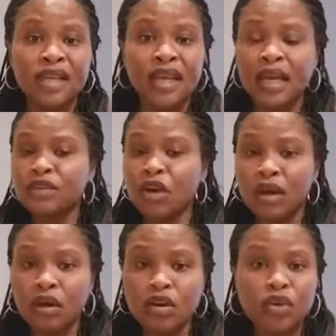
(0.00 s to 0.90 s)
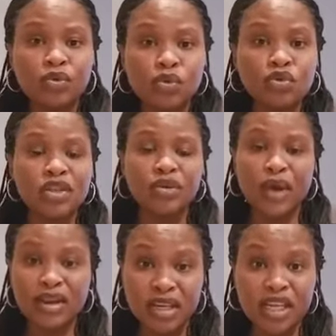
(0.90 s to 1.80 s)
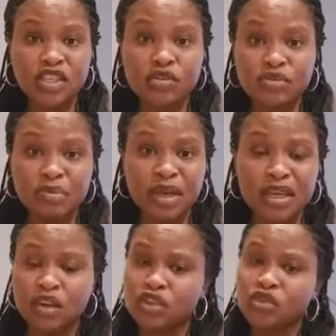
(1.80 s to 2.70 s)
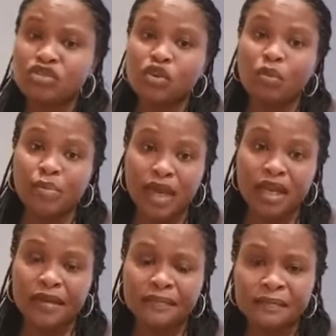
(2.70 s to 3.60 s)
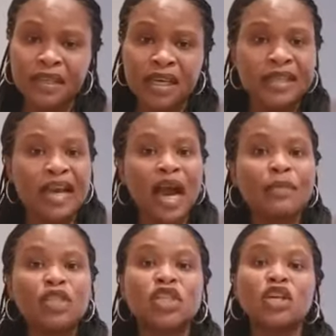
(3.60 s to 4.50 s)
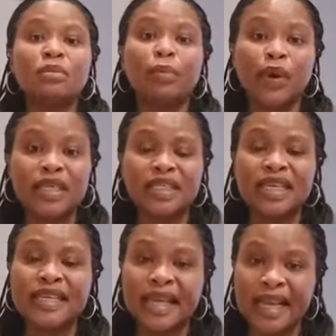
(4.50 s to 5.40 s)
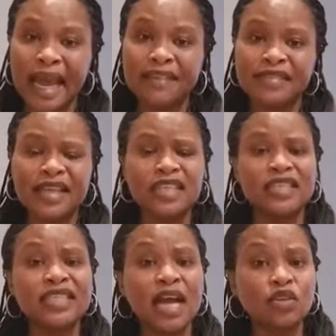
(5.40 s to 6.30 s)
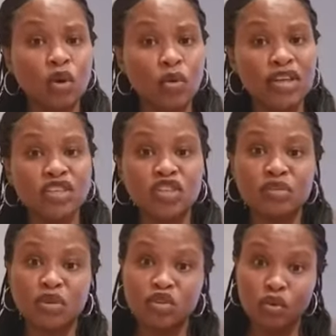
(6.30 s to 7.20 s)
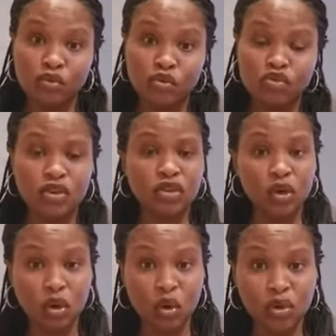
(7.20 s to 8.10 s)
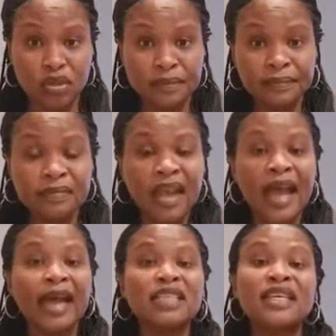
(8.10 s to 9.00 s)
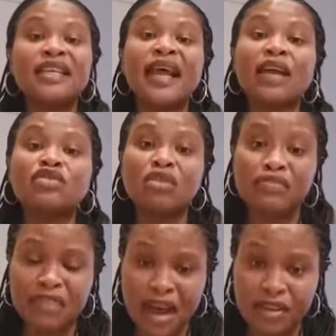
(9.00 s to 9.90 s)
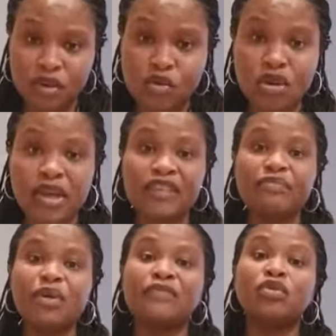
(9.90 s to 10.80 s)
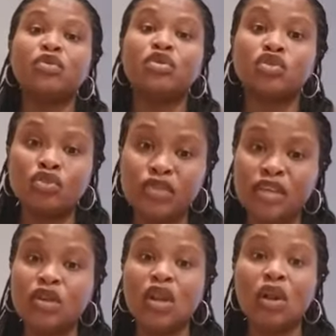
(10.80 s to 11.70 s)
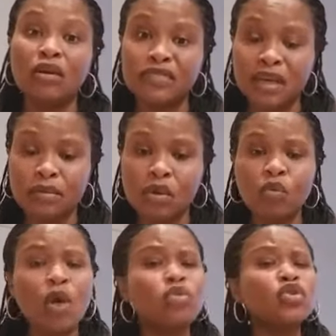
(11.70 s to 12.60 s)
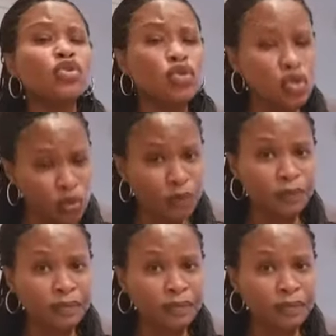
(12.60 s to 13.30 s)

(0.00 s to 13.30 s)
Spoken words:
and all the rules and the regulations you made your children obey, there come a certain point in their life that they decide to question some of your rules and your laws. As a natural father who gave birth to those children and you love them, what would you do?